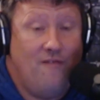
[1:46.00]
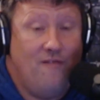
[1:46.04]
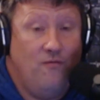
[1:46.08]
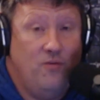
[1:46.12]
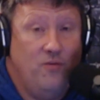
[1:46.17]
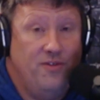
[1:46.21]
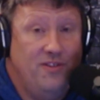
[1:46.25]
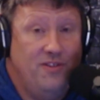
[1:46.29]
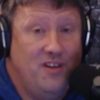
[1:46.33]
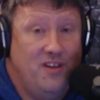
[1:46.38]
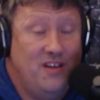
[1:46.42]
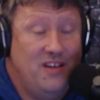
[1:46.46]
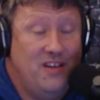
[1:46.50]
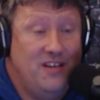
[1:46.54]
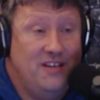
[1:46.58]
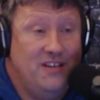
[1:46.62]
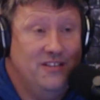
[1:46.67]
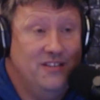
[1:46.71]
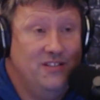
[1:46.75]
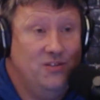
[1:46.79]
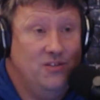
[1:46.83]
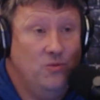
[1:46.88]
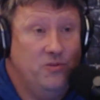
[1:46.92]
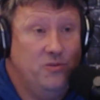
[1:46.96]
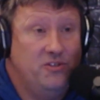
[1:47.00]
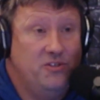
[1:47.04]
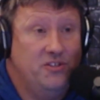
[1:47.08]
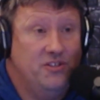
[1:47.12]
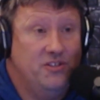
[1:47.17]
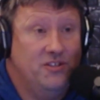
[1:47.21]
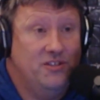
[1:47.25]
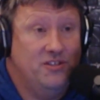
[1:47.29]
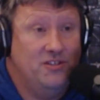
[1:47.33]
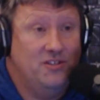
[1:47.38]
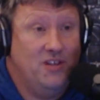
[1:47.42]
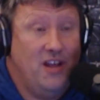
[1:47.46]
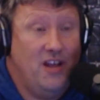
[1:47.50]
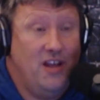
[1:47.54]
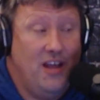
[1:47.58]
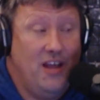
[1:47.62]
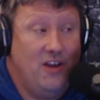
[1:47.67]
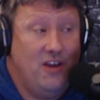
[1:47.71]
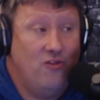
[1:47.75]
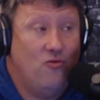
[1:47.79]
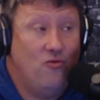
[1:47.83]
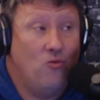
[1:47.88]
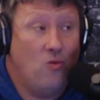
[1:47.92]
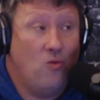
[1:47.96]
off with the East, which is
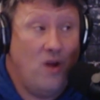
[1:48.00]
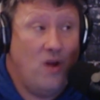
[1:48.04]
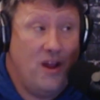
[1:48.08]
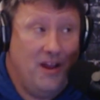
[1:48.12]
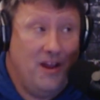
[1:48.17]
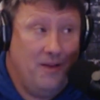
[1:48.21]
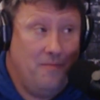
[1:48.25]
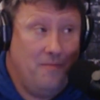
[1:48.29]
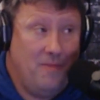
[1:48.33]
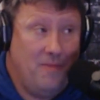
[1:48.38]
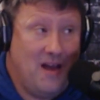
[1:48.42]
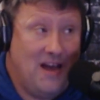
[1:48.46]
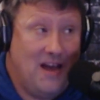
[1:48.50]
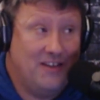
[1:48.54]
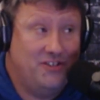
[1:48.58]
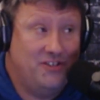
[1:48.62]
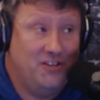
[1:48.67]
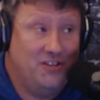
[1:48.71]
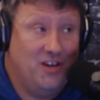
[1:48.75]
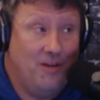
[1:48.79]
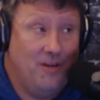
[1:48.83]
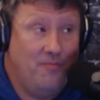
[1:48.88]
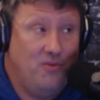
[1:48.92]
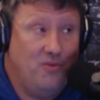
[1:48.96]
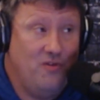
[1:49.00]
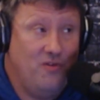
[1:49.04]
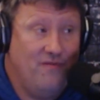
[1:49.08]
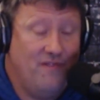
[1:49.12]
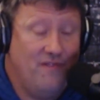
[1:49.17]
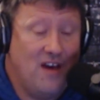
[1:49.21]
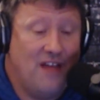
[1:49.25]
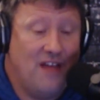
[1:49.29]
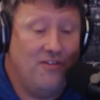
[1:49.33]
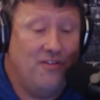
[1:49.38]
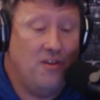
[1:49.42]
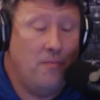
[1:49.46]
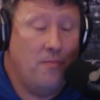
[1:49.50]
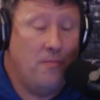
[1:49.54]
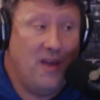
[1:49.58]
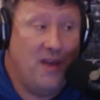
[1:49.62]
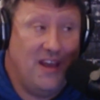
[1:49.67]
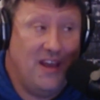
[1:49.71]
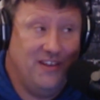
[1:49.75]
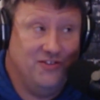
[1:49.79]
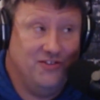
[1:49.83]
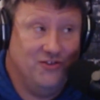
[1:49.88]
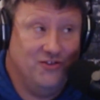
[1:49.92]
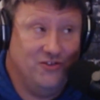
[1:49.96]
a great matchup. You've got the
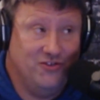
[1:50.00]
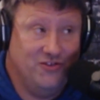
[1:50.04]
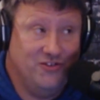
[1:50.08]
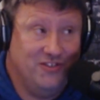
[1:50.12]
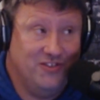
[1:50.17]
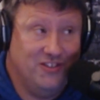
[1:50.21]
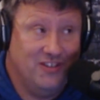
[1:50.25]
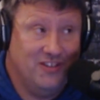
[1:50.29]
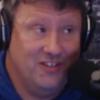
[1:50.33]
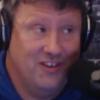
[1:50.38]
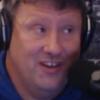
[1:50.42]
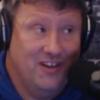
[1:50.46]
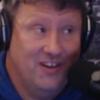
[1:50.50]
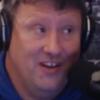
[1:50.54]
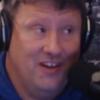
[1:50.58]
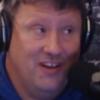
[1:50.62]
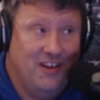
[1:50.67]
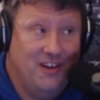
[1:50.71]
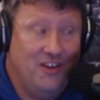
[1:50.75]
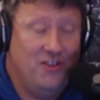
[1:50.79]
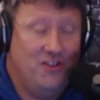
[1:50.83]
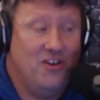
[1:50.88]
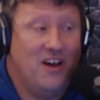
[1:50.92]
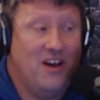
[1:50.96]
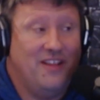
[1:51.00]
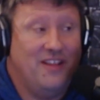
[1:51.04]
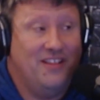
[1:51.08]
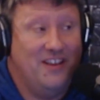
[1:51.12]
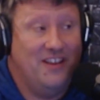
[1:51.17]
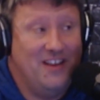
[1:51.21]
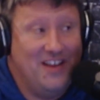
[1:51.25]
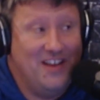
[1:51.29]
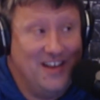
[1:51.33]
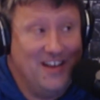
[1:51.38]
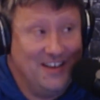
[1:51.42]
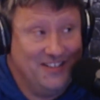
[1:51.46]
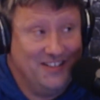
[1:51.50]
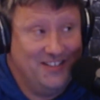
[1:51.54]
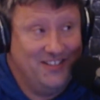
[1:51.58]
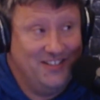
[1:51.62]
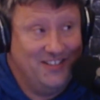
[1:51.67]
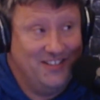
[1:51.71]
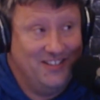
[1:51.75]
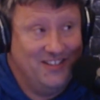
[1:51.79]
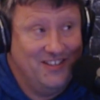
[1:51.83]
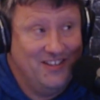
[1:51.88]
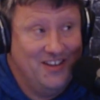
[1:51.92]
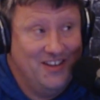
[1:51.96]
Pacers and you got the
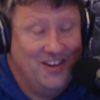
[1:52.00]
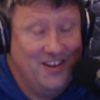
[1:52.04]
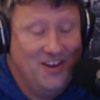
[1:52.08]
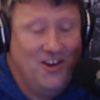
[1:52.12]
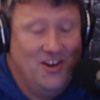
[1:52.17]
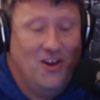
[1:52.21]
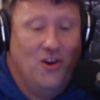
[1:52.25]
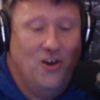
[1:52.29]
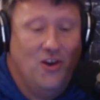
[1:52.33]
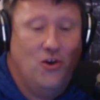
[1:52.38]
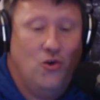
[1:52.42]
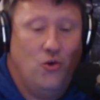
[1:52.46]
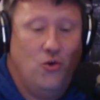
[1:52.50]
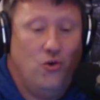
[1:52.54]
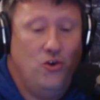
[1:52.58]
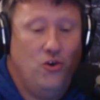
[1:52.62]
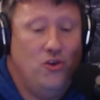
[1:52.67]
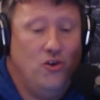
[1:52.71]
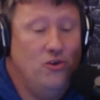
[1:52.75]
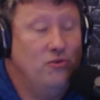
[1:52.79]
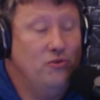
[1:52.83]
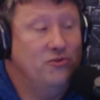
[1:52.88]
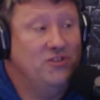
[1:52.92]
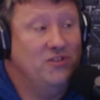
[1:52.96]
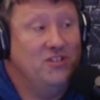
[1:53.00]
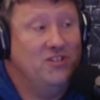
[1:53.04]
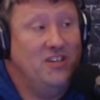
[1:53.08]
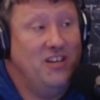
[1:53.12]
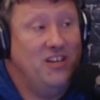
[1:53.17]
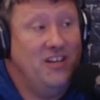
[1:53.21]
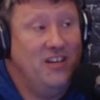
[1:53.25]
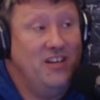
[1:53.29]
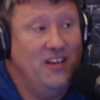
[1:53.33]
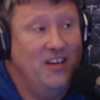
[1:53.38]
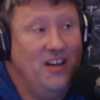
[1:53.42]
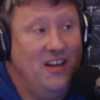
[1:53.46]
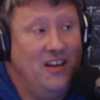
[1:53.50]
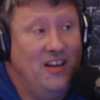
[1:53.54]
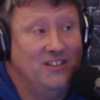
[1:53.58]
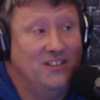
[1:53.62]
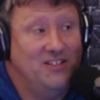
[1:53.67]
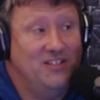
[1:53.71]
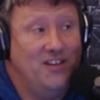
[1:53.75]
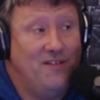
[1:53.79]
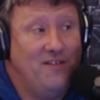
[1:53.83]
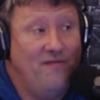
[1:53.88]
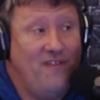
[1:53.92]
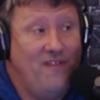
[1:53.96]
Knicks. Who do you see
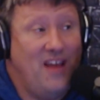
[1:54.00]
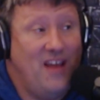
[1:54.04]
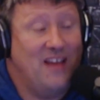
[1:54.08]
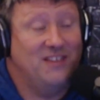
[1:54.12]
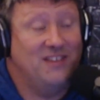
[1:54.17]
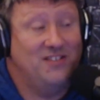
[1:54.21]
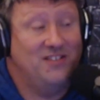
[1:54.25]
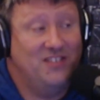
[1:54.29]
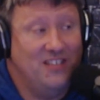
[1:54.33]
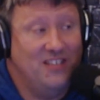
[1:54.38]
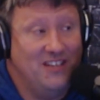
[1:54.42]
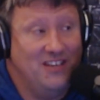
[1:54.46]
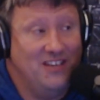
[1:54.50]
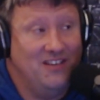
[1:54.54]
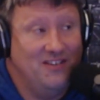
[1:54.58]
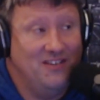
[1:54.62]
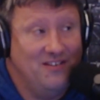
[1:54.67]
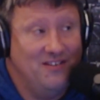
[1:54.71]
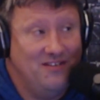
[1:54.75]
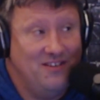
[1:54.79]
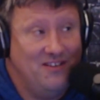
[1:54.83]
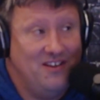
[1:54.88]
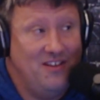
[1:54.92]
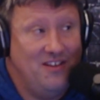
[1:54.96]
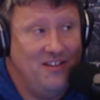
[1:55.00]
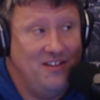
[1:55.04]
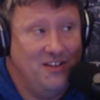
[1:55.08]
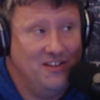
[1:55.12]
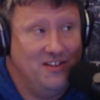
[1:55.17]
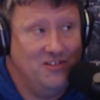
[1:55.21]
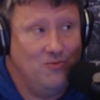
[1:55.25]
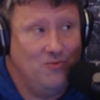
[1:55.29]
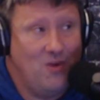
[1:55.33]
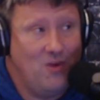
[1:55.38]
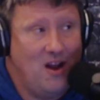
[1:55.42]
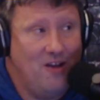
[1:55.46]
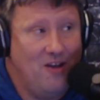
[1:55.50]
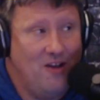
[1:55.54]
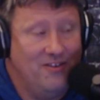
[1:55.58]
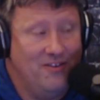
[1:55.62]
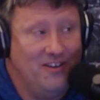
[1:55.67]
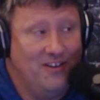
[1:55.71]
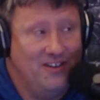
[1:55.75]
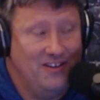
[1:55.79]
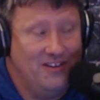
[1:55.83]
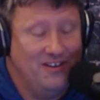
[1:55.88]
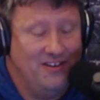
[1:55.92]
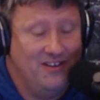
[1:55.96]
as advancing in this round?